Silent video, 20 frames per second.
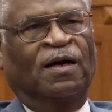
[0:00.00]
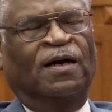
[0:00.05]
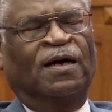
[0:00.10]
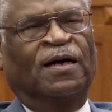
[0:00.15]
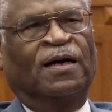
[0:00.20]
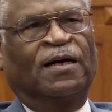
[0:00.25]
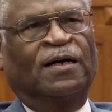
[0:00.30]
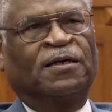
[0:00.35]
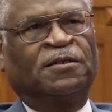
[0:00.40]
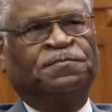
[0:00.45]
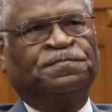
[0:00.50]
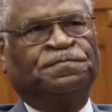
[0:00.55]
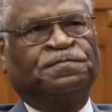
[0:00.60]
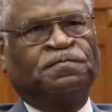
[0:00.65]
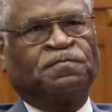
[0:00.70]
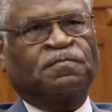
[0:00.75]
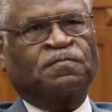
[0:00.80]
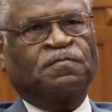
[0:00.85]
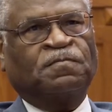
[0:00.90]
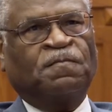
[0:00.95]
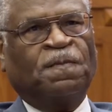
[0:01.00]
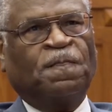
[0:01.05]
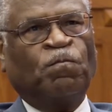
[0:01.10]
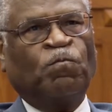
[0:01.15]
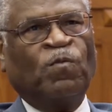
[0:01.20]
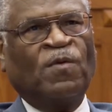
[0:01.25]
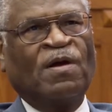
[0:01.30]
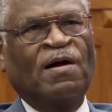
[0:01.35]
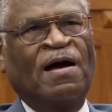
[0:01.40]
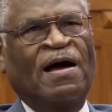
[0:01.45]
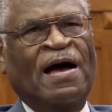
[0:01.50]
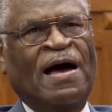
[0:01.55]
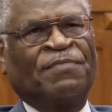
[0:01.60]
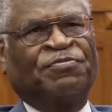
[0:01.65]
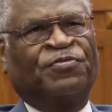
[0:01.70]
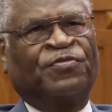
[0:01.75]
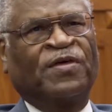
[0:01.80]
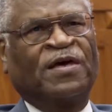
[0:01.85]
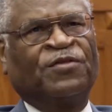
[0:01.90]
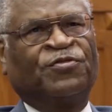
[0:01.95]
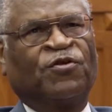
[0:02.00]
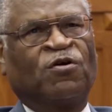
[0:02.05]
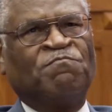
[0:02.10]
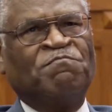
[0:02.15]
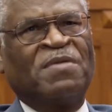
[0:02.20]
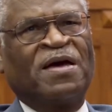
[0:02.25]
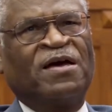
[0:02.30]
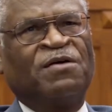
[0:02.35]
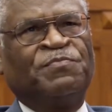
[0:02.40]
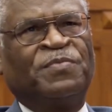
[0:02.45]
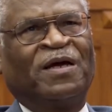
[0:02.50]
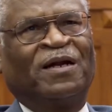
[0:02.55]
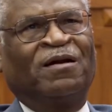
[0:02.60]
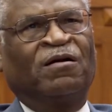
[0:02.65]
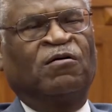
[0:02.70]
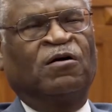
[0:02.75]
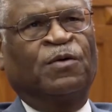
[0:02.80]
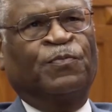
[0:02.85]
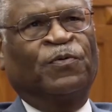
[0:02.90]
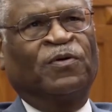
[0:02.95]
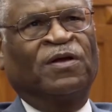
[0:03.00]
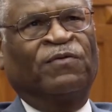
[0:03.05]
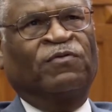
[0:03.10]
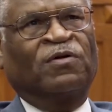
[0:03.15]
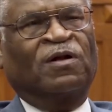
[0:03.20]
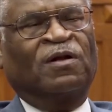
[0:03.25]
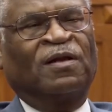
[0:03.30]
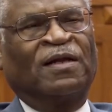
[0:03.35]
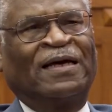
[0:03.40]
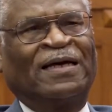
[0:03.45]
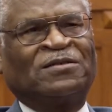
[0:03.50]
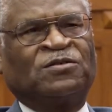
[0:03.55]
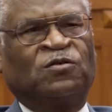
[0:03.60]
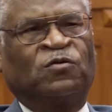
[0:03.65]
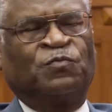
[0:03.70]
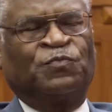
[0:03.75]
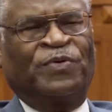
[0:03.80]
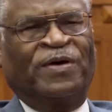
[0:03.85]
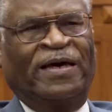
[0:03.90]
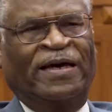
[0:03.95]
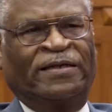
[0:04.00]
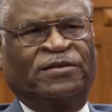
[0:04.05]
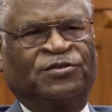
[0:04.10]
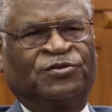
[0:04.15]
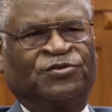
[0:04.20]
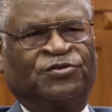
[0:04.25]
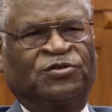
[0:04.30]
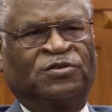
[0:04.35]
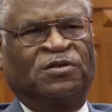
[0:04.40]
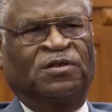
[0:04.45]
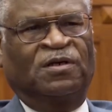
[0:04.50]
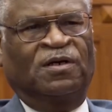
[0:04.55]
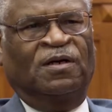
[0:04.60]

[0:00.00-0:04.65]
I think there may have been an upper level class on patents.